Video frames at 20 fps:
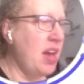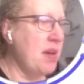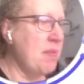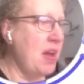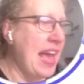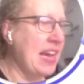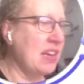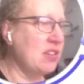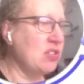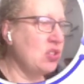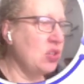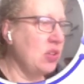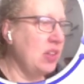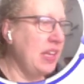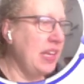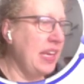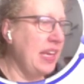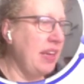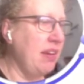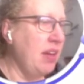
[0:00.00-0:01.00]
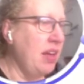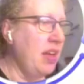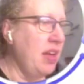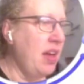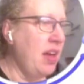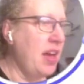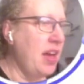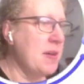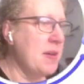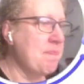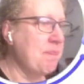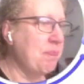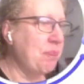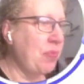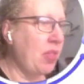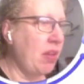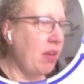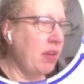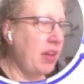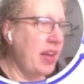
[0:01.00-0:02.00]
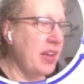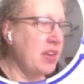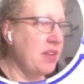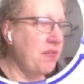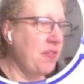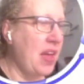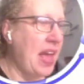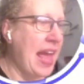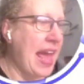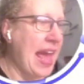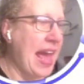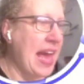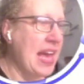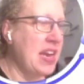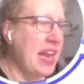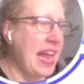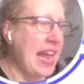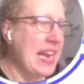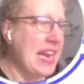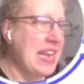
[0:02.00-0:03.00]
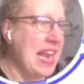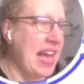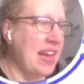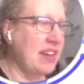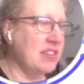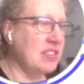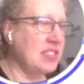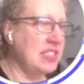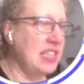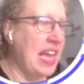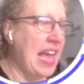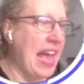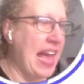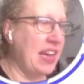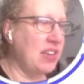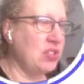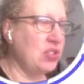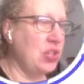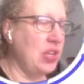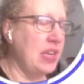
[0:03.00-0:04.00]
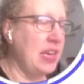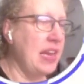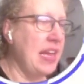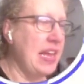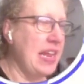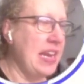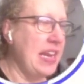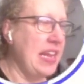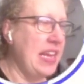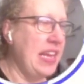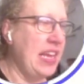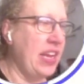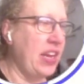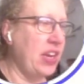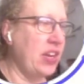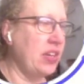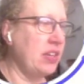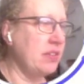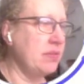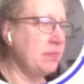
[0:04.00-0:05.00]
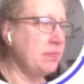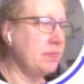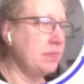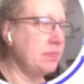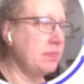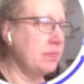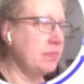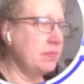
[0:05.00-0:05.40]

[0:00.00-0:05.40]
You can actually kind of add a next action in here.